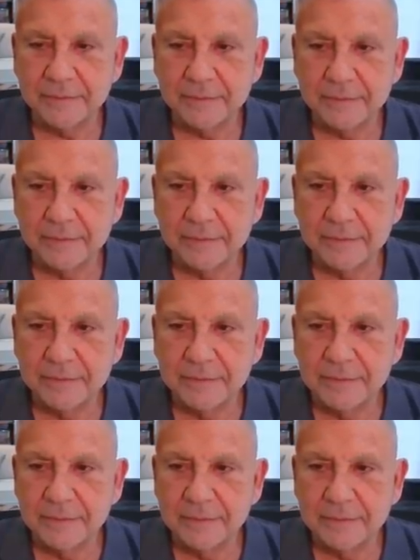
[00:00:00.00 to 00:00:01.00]

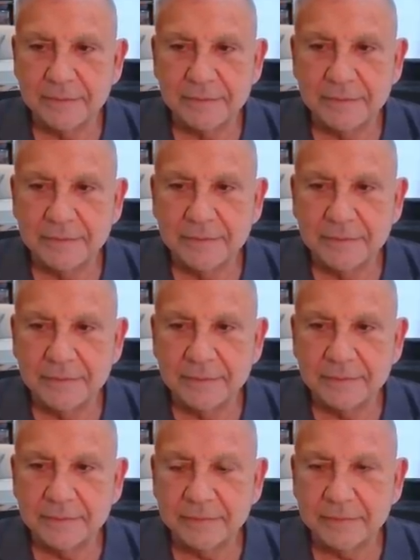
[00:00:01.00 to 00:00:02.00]

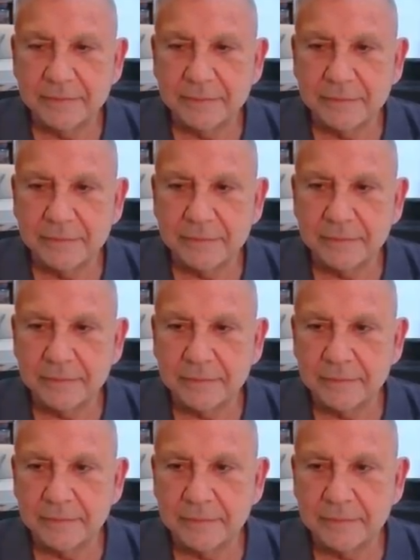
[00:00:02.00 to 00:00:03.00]

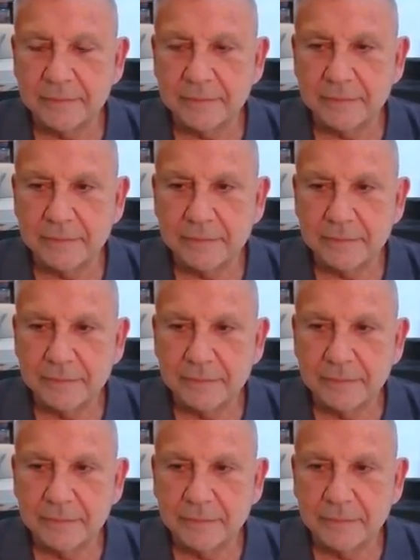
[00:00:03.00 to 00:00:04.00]

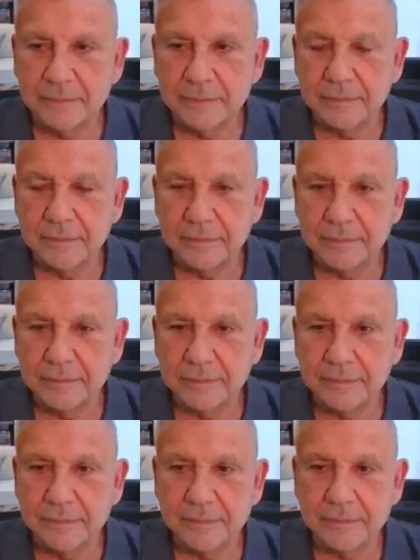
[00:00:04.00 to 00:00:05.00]

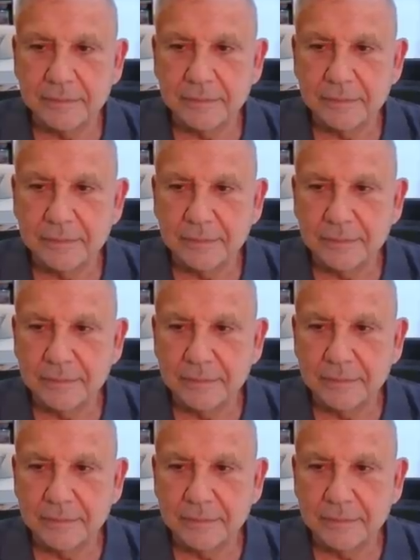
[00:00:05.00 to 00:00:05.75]
This person isn't speaking.